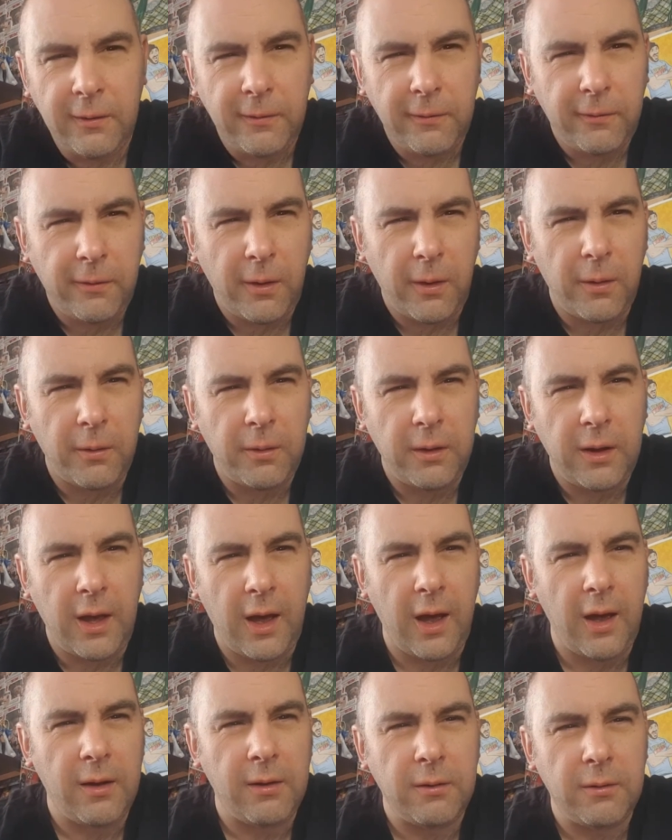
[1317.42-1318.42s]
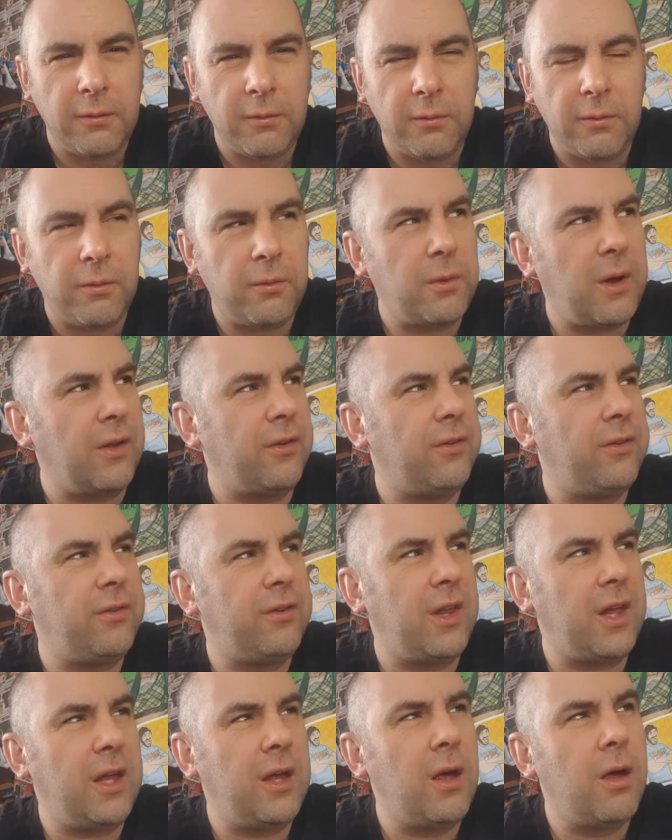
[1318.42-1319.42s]
So yeah, let's
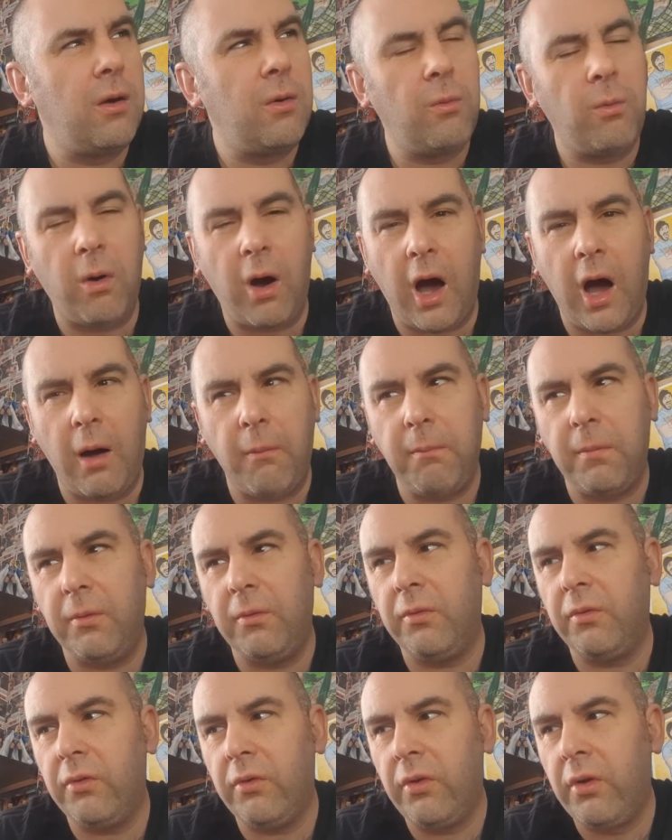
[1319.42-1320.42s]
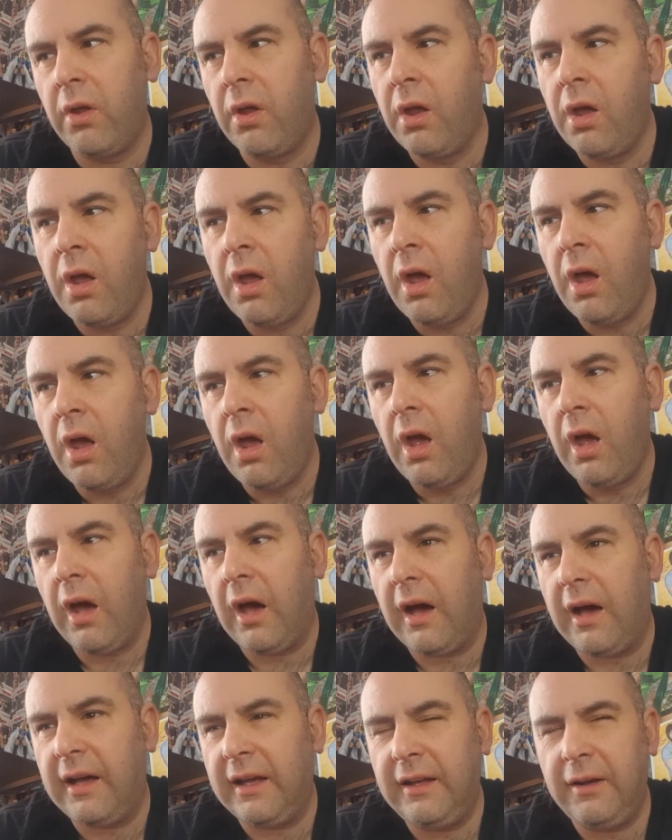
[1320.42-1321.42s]
see what happens.
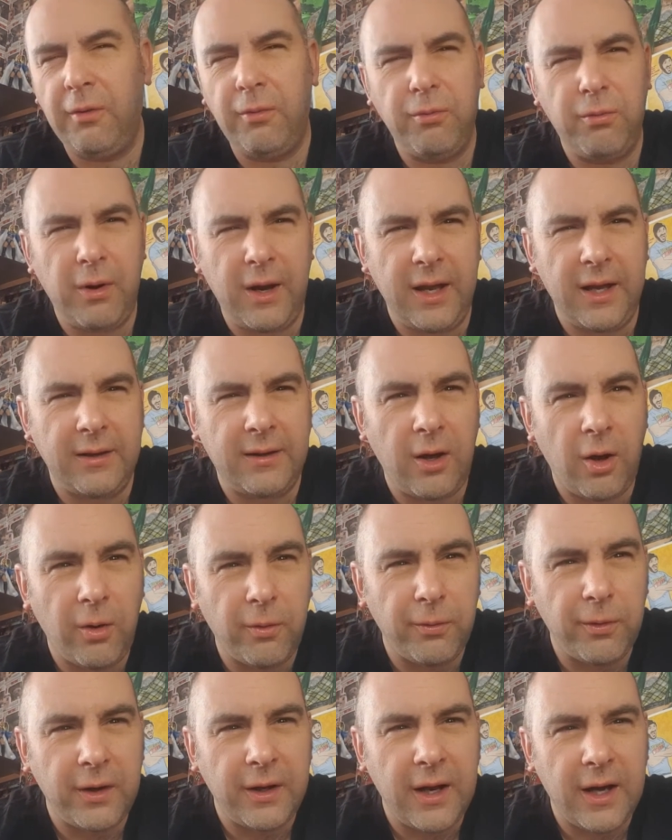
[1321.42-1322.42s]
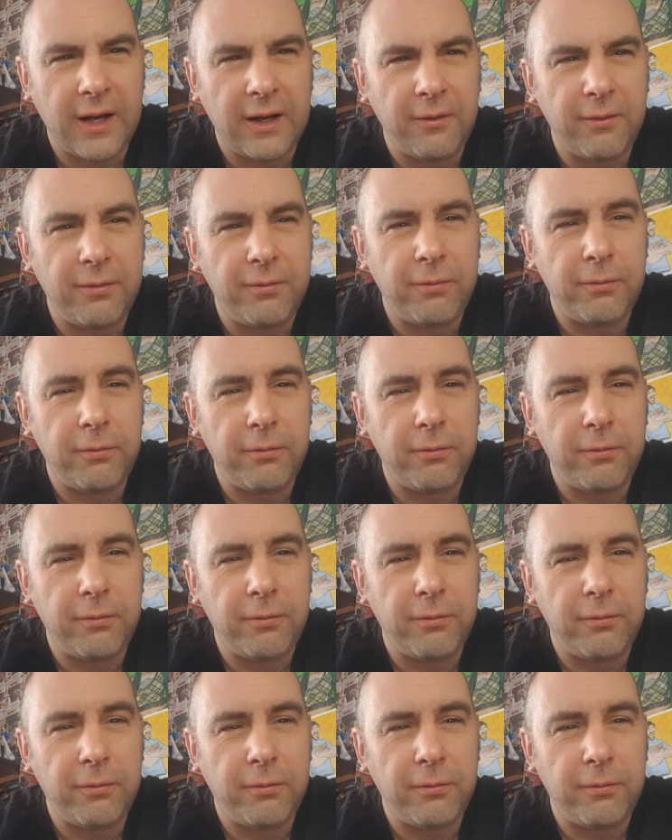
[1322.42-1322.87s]
I rated it on the night